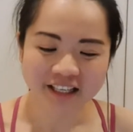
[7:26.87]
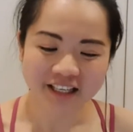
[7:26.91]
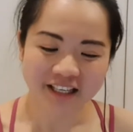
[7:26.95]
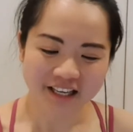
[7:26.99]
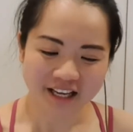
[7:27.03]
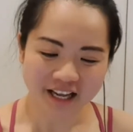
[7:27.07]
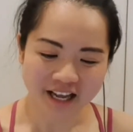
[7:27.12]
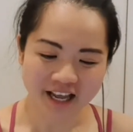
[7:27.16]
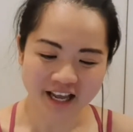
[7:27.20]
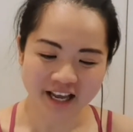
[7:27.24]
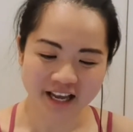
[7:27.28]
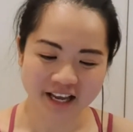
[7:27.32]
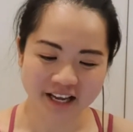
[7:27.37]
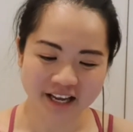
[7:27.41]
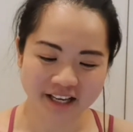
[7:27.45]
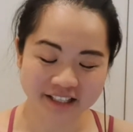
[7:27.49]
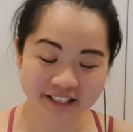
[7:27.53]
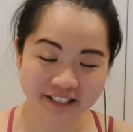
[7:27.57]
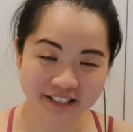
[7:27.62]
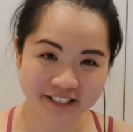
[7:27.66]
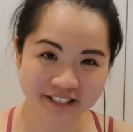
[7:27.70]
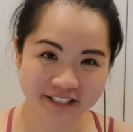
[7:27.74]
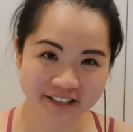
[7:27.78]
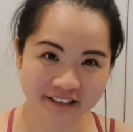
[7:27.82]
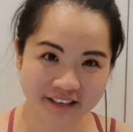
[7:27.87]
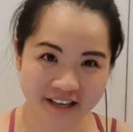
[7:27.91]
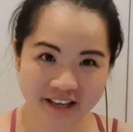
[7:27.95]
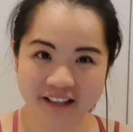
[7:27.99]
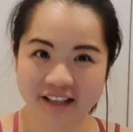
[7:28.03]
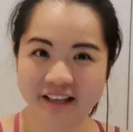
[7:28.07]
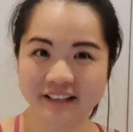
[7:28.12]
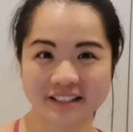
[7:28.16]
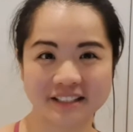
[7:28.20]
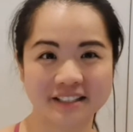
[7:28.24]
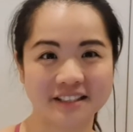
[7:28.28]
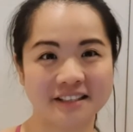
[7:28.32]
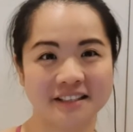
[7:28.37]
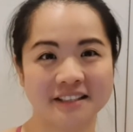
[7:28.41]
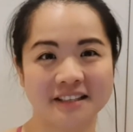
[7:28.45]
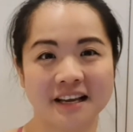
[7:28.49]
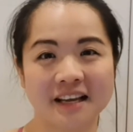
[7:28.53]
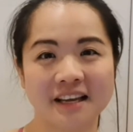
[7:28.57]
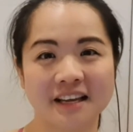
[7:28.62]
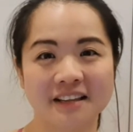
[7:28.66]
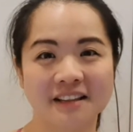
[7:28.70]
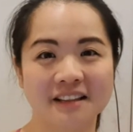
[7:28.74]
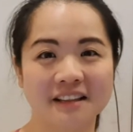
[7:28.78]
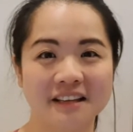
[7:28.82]
And so yeah, that's the
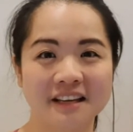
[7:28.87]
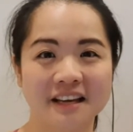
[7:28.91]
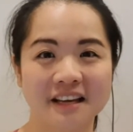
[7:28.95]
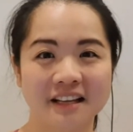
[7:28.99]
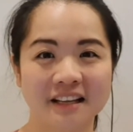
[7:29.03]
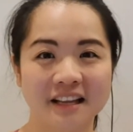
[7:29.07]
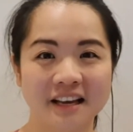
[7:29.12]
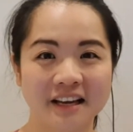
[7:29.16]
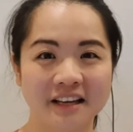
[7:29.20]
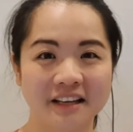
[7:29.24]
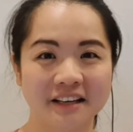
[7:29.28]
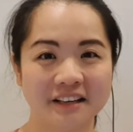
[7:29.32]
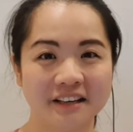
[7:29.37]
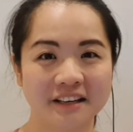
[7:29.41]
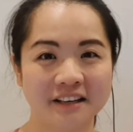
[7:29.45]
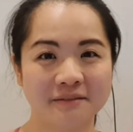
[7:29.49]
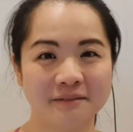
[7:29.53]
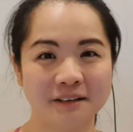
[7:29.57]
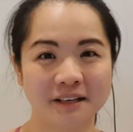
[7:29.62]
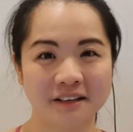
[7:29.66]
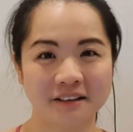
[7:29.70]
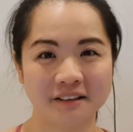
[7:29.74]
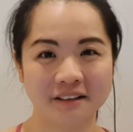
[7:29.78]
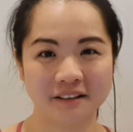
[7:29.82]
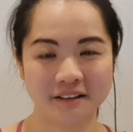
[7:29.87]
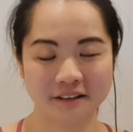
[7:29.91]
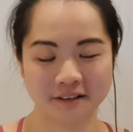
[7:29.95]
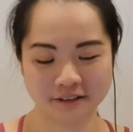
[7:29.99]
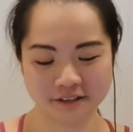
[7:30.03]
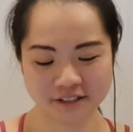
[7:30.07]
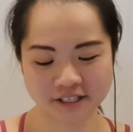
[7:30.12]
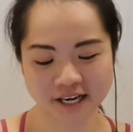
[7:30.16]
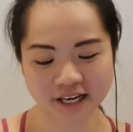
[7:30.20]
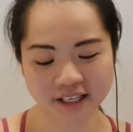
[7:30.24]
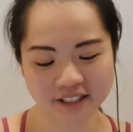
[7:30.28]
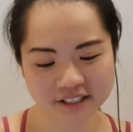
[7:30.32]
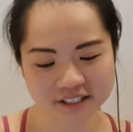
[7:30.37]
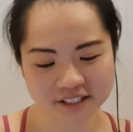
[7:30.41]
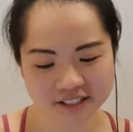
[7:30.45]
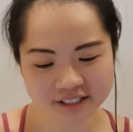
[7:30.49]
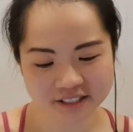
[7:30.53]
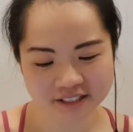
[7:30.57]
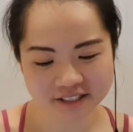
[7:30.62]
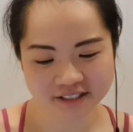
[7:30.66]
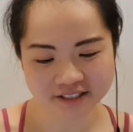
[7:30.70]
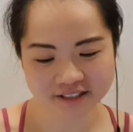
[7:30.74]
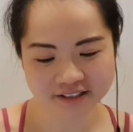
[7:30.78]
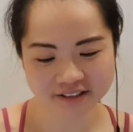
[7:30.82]
second thing I like about her
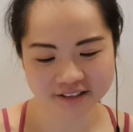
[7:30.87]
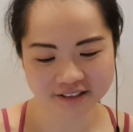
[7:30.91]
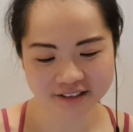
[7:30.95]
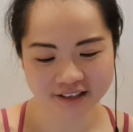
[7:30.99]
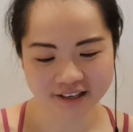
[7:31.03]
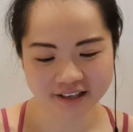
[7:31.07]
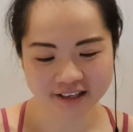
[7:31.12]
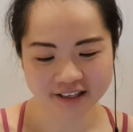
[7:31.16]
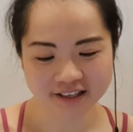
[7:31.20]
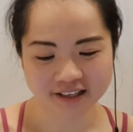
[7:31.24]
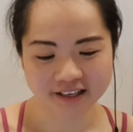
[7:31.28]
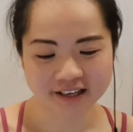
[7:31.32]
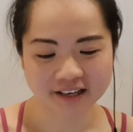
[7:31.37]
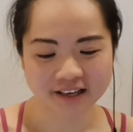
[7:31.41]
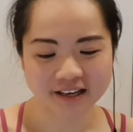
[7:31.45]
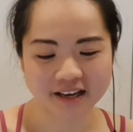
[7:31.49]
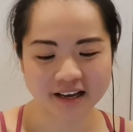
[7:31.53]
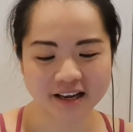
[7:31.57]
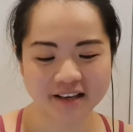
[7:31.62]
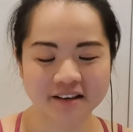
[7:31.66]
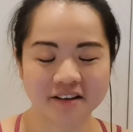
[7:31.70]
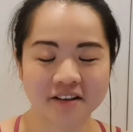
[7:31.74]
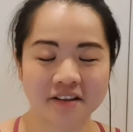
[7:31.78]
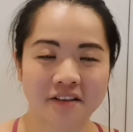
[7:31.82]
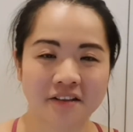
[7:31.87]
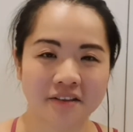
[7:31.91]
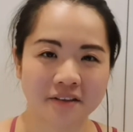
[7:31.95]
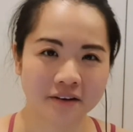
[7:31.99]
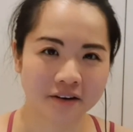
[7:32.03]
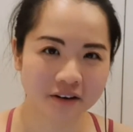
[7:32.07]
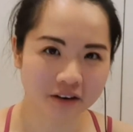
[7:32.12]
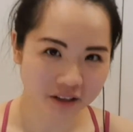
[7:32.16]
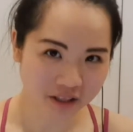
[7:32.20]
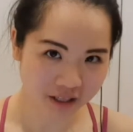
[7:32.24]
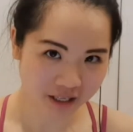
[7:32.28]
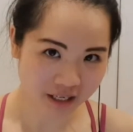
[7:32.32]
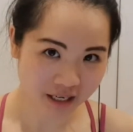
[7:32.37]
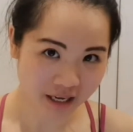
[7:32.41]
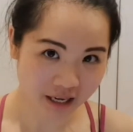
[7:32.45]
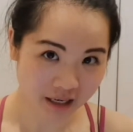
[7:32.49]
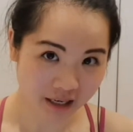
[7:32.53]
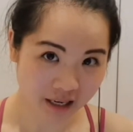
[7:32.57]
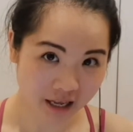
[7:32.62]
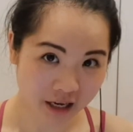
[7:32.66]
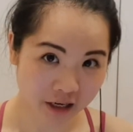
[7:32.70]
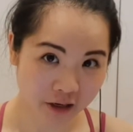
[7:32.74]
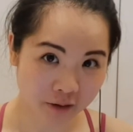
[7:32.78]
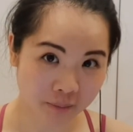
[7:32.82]
challenges. And the third thing I
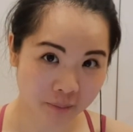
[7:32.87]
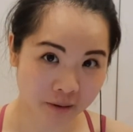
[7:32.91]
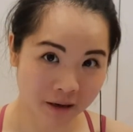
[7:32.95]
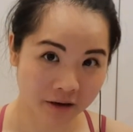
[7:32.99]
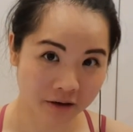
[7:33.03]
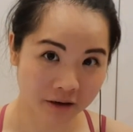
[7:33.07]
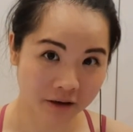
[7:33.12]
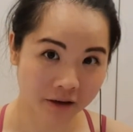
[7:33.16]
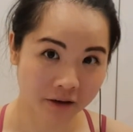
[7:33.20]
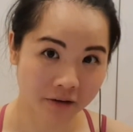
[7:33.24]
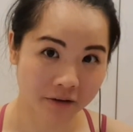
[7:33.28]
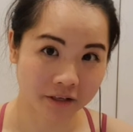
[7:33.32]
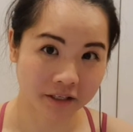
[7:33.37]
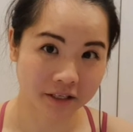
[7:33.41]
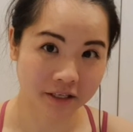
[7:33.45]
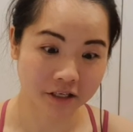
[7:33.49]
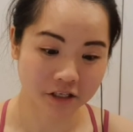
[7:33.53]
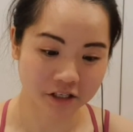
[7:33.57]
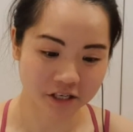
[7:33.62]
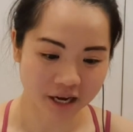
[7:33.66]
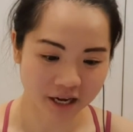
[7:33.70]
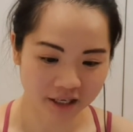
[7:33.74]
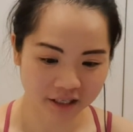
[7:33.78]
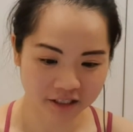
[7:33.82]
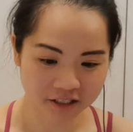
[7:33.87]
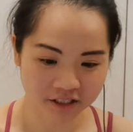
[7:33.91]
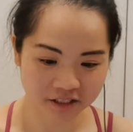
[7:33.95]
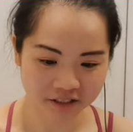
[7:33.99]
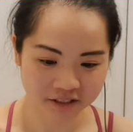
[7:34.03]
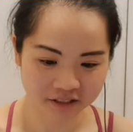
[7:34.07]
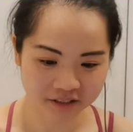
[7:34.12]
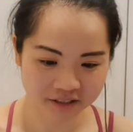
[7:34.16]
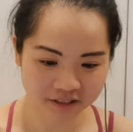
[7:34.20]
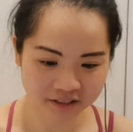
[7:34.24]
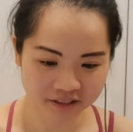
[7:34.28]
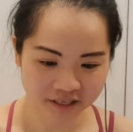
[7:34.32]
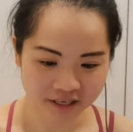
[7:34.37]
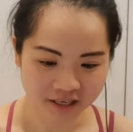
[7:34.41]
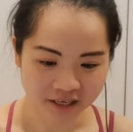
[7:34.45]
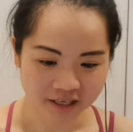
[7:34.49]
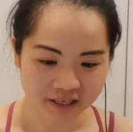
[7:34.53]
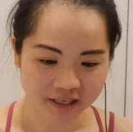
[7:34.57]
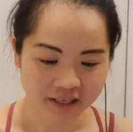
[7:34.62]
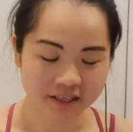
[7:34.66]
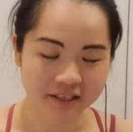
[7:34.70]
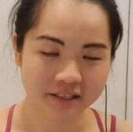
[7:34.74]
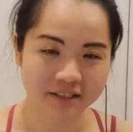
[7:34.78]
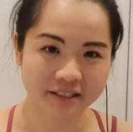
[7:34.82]
like about Chloe Ting challenges
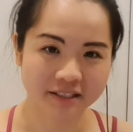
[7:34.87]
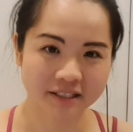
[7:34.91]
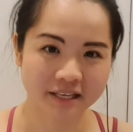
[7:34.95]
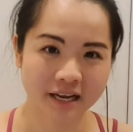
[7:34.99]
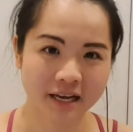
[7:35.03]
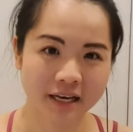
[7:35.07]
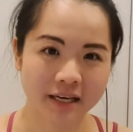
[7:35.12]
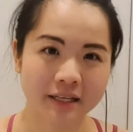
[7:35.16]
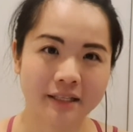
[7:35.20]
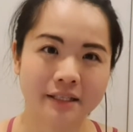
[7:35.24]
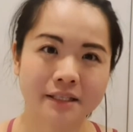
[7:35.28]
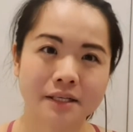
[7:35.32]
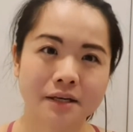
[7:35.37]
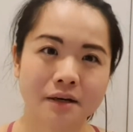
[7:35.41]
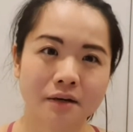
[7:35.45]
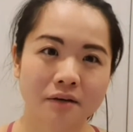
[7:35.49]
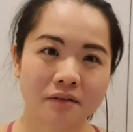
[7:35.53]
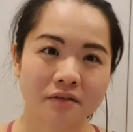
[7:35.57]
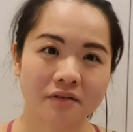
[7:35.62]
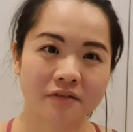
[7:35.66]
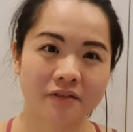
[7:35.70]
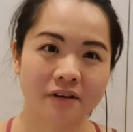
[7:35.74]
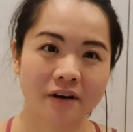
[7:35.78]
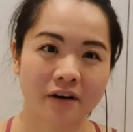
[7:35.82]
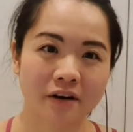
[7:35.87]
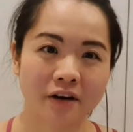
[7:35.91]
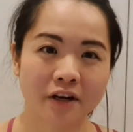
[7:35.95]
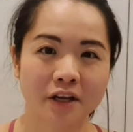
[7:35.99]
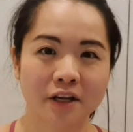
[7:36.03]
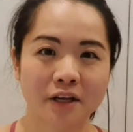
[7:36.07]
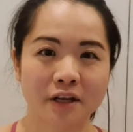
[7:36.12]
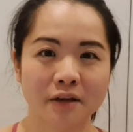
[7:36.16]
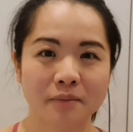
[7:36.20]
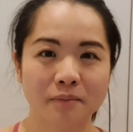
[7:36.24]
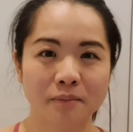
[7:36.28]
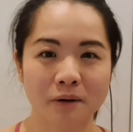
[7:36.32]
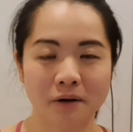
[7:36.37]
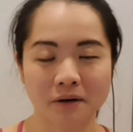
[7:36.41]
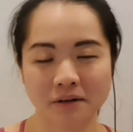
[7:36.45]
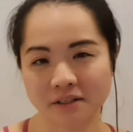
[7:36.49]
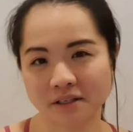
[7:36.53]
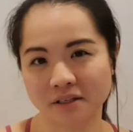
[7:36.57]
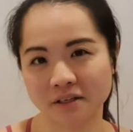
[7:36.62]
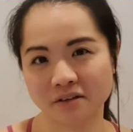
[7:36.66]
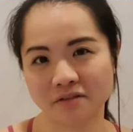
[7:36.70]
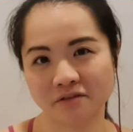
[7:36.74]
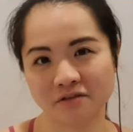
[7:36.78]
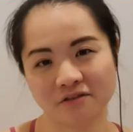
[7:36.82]
is that it's got a very
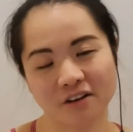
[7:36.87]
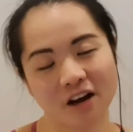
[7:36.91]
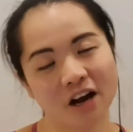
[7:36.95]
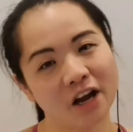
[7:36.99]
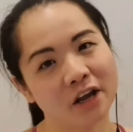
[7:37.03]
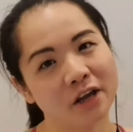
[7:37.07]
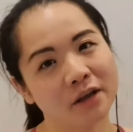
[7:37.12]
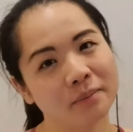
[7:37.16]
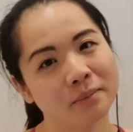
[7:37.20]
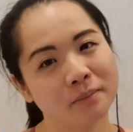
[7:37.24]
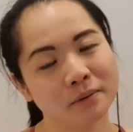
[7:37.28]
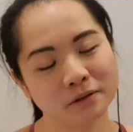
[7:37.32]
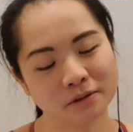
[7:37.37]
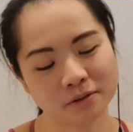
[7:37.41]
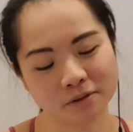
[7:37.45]
positive vibe.